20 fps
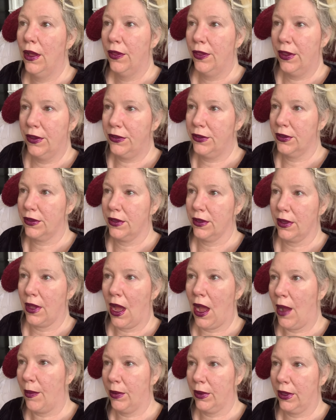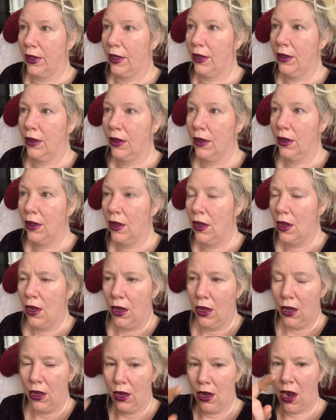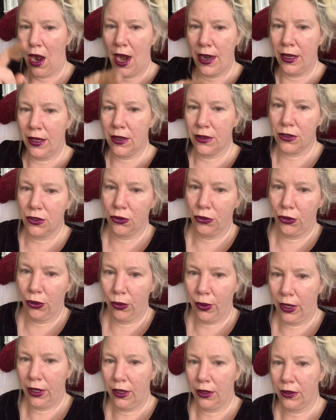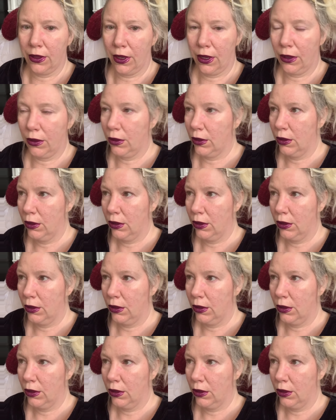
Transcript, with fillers: This isn't happening. Heidi doesn't do anything.